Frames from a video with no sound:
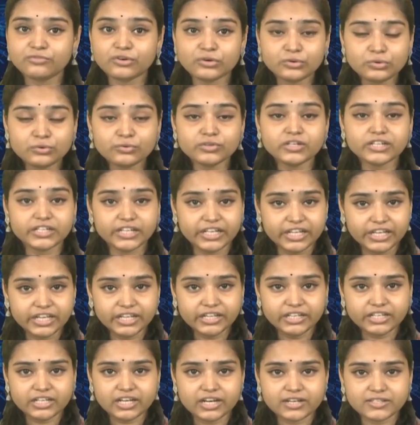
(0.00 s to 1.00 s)
for rural
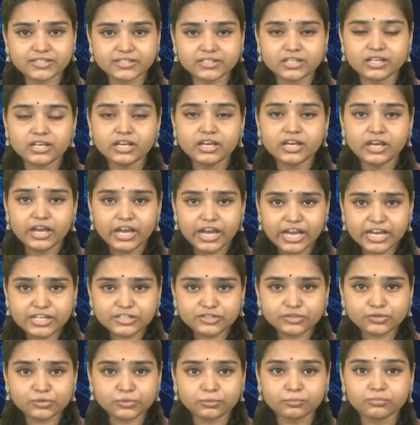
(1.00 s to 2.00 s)
areas,
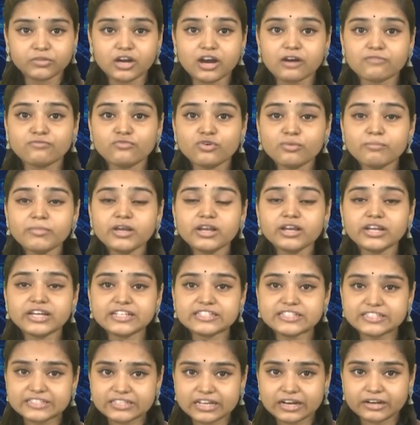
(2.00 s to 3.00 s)
Astrome, a
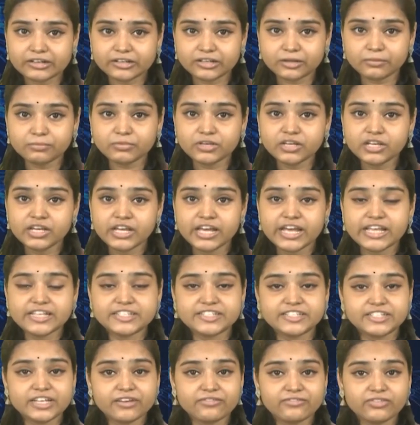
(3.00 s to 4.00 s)
woman-led startup,
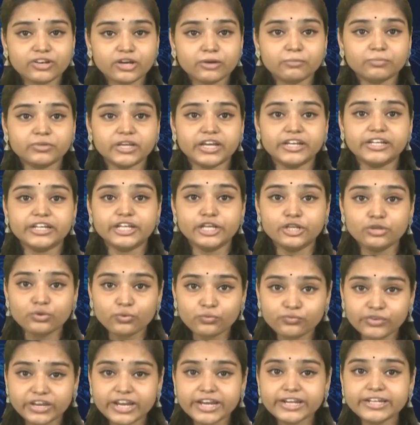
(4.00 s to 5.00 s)
has developed an
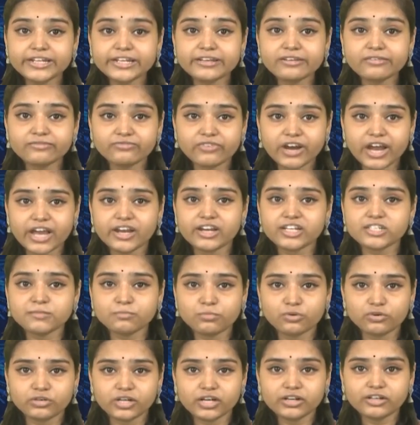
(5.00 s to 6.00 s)
innovative wireless
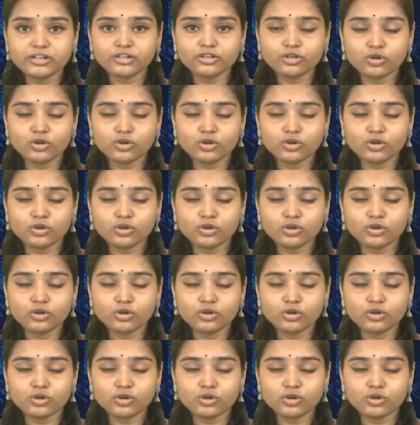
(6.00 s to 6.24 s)
product